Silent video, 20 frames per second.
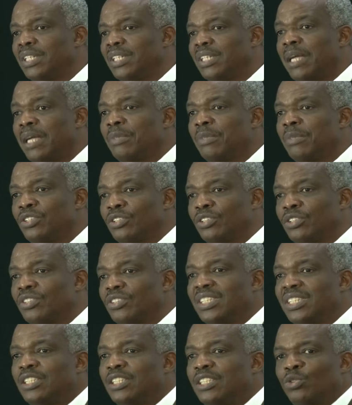
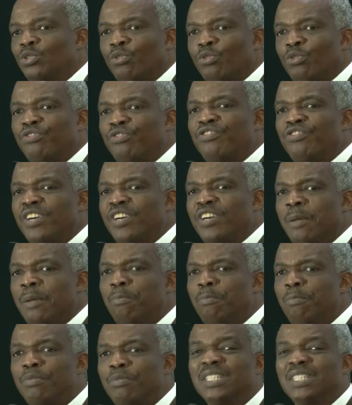dimensions needs to
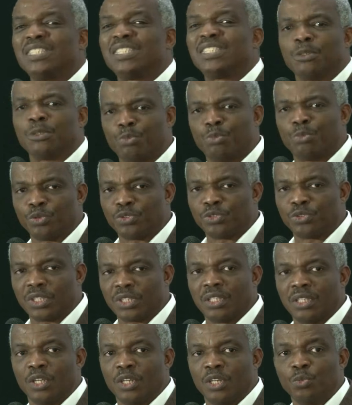frame principles
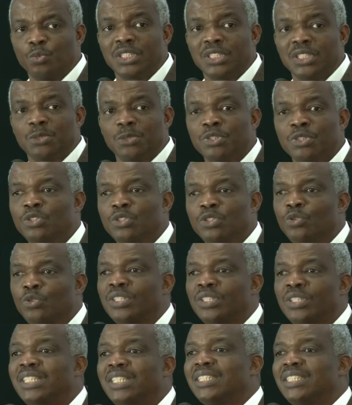which speaks
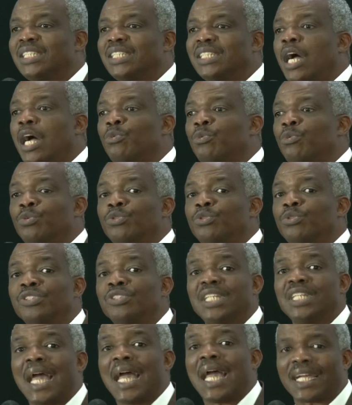to this is how we
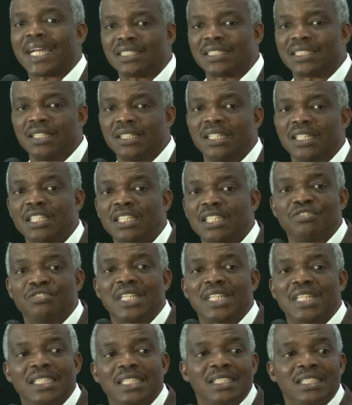will react if
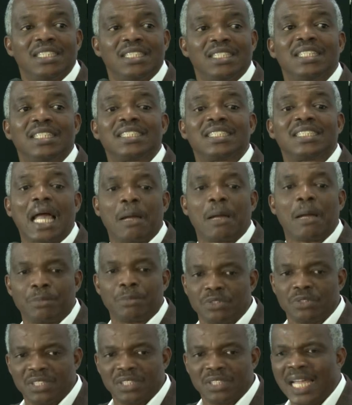certain things
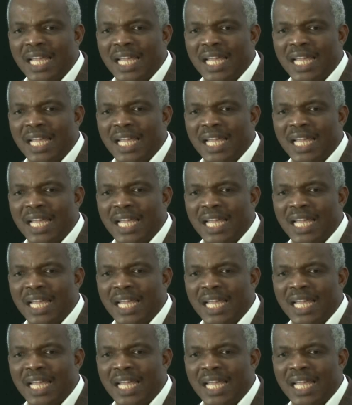happen.